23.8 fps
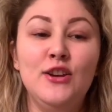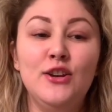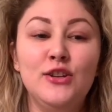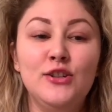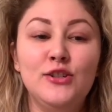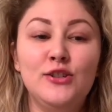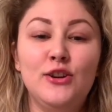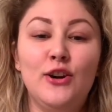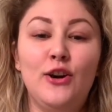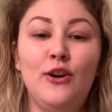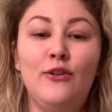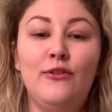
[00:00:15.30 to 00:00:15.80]

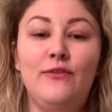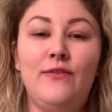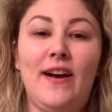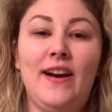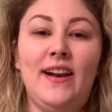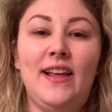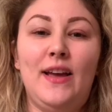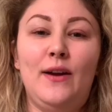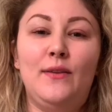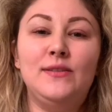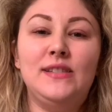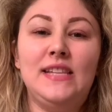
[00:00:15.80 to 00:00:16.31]
So
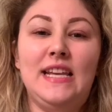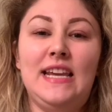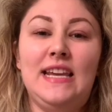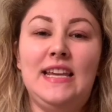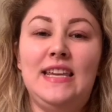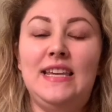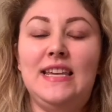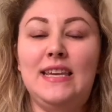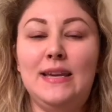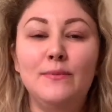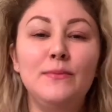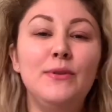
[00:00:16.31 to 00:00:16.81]
finally I was
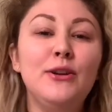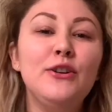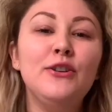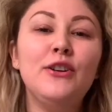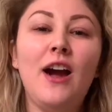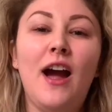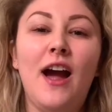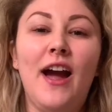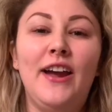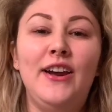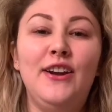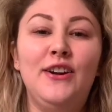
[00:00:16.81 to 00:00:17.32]
like, give me your
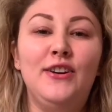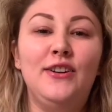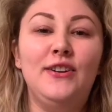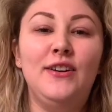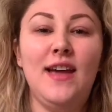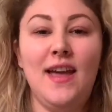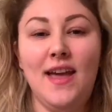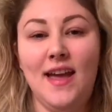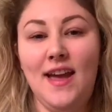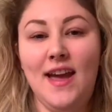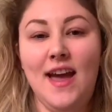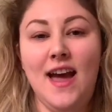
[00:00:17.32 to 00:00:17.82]
iron
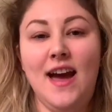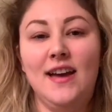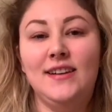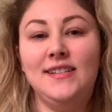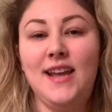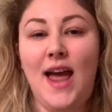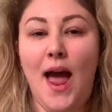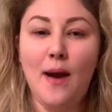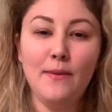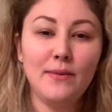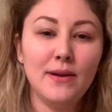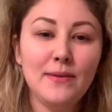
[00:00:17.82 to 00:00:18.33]
and
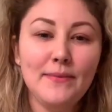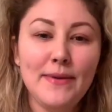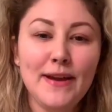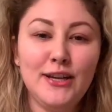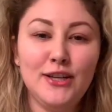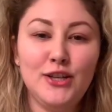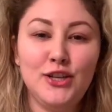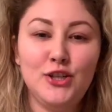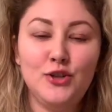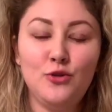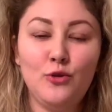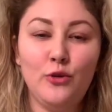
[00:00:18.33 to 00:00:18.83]
I'm gonna make a
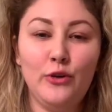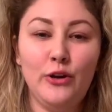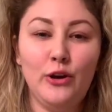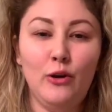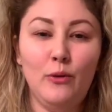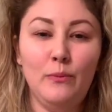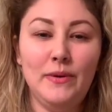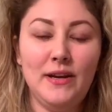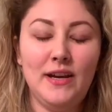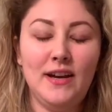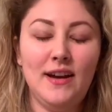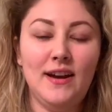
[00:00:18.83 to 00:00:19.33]
tutorial
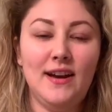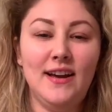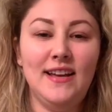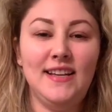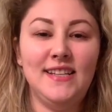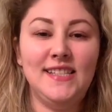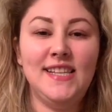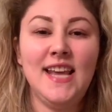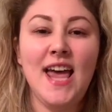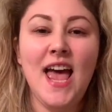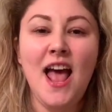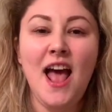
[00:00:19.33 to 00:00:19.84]

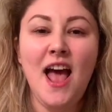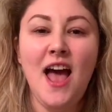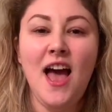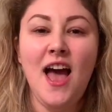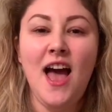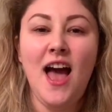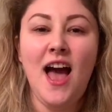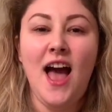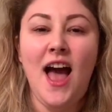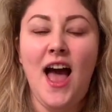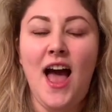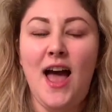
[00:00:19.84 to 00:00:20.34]
because
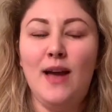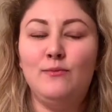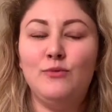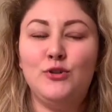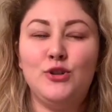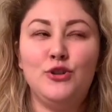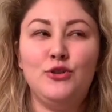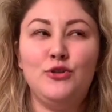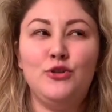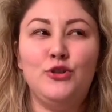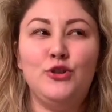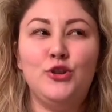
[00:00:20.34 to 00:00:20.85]
I'm
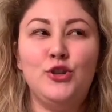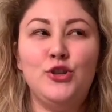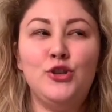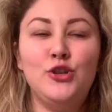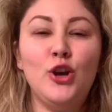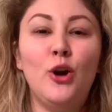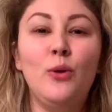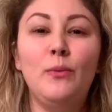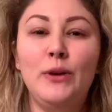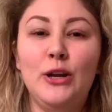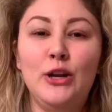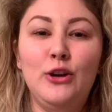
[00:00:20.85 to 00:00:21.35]
sure there's
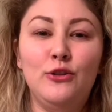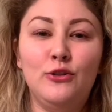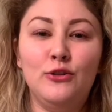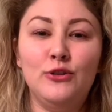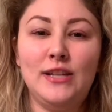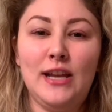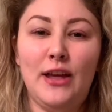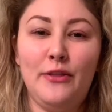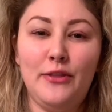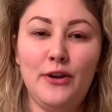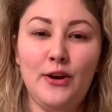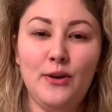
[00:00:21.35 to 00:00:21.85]
so many girls
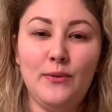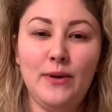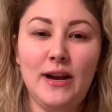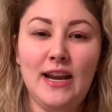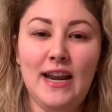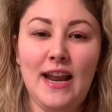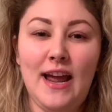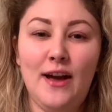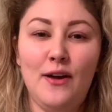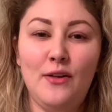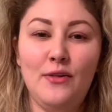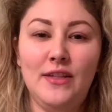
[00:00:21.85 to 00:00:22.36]
out there right
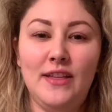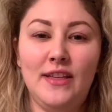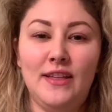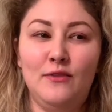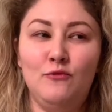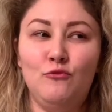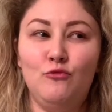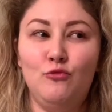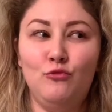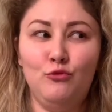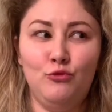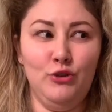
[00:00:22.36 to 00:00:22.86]
now that
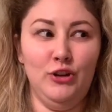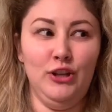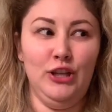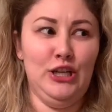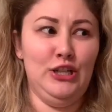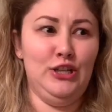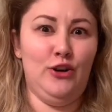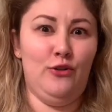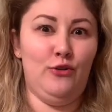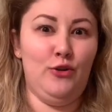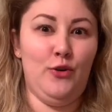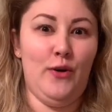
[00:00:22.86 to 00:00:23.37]
really
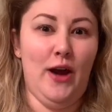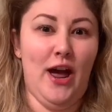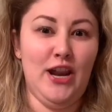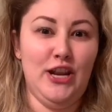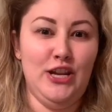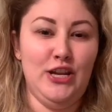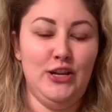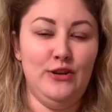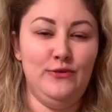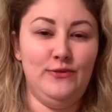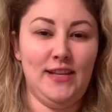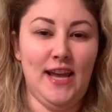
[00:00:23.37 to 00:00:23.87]
don't know how to
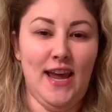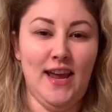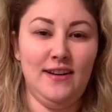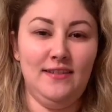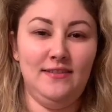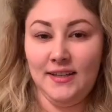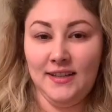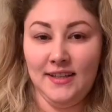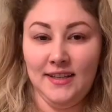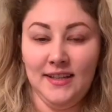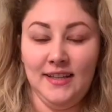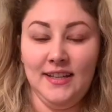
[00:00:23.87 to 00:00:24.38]
use it.
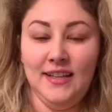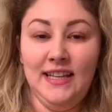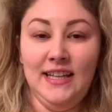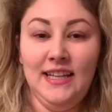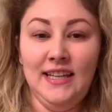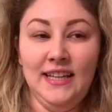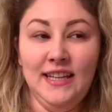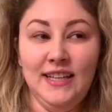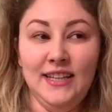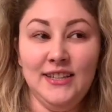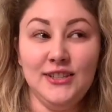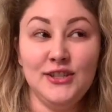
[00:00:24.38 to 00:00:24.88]

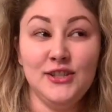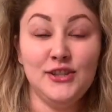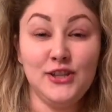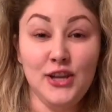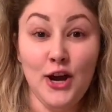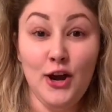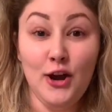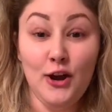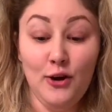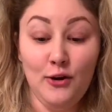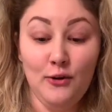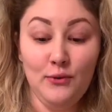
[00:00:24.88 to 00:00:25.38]

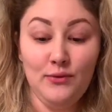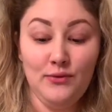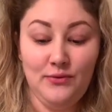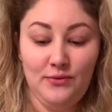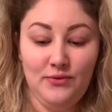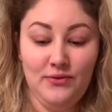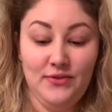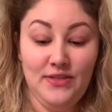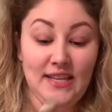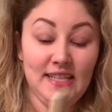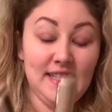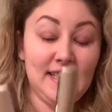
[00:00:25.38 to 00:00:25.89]
So
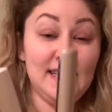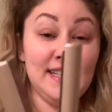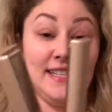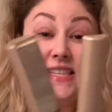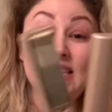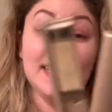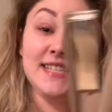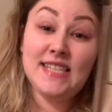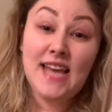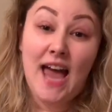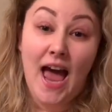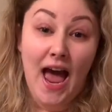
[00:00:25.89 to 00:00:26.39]
this is
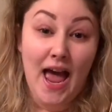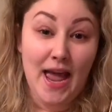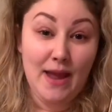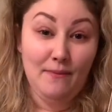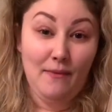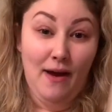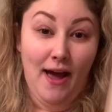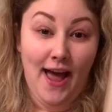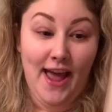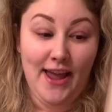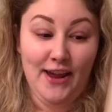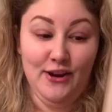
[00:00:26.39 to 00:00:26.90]
the Tyme
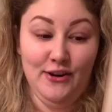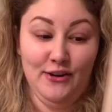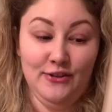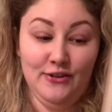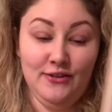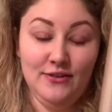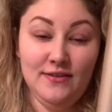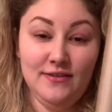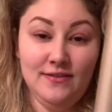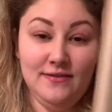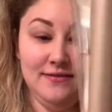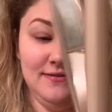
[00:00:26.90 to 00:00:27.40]

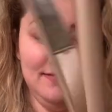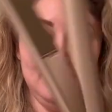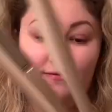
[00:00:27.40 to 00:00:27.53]
Iron.